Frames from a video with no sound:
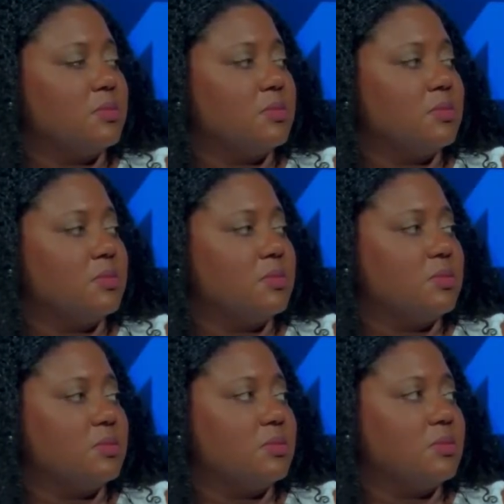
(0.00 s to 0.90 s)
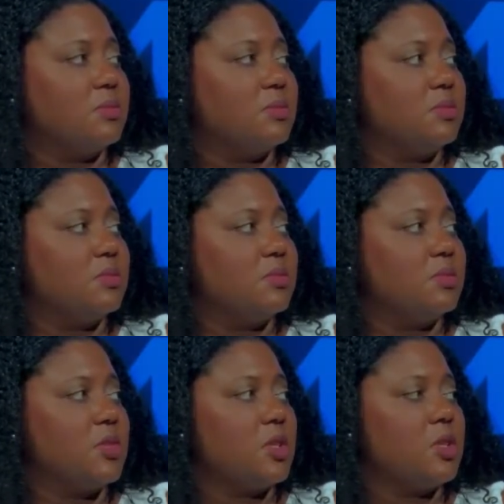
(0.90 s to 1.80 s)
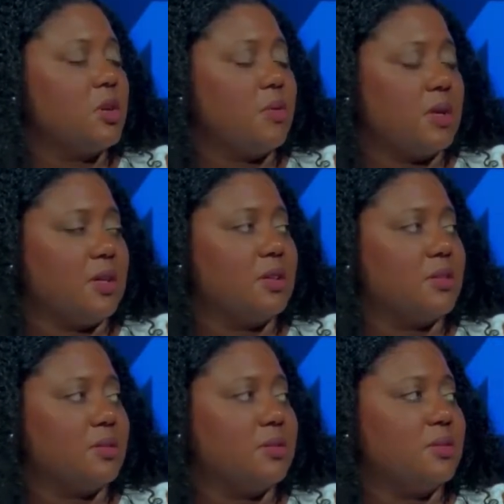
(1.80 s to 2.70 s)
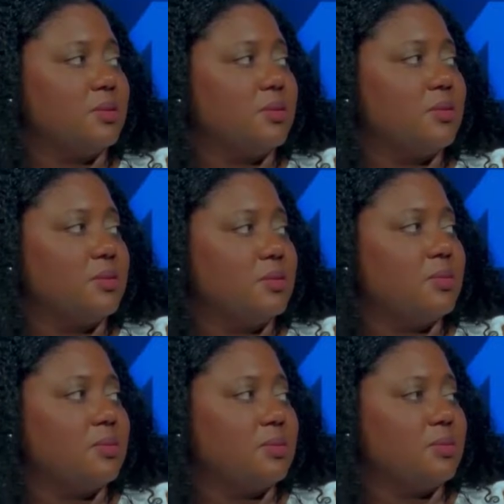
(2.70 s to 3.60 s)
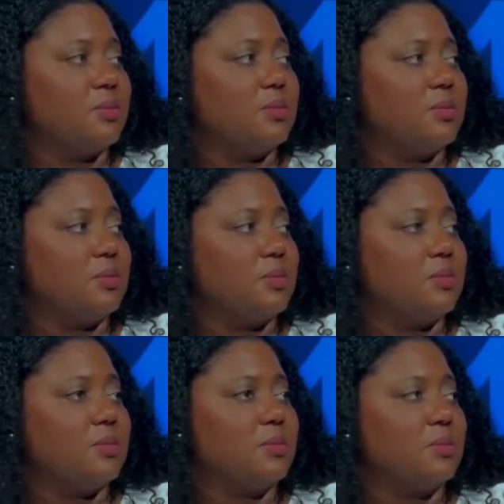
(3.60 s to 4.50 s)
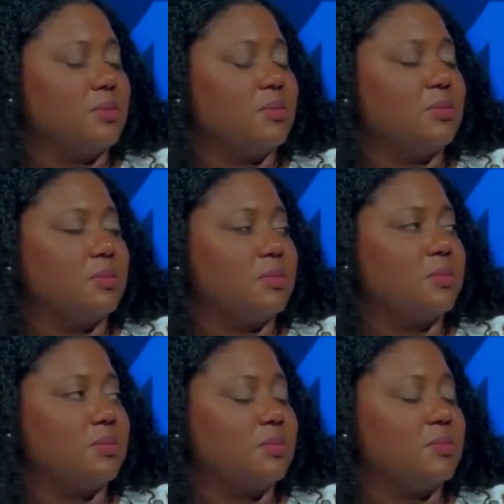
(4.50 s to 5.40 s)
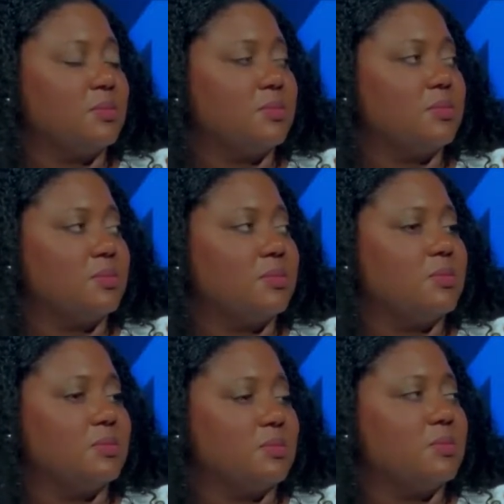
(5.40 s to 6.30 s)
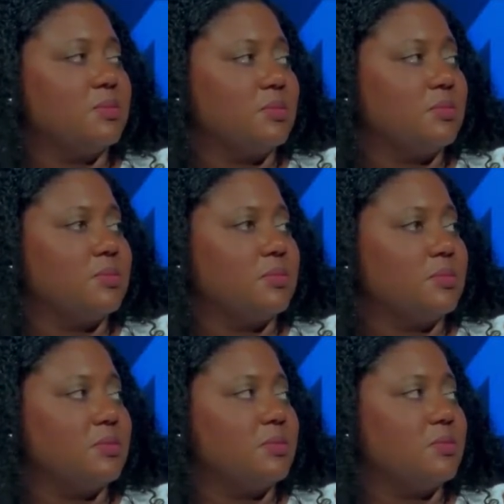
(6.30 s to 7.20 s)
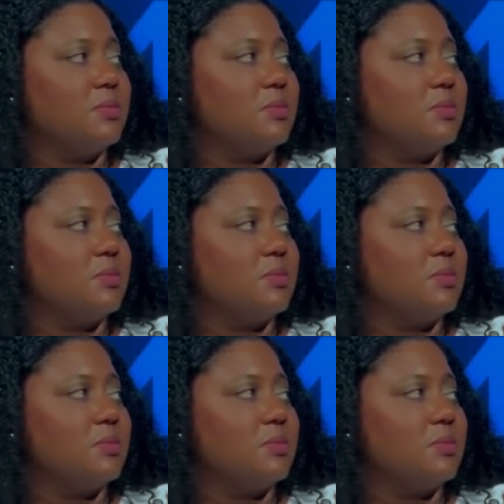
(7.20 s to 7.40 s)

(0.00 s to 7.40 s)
No words are spoken by the person on screen.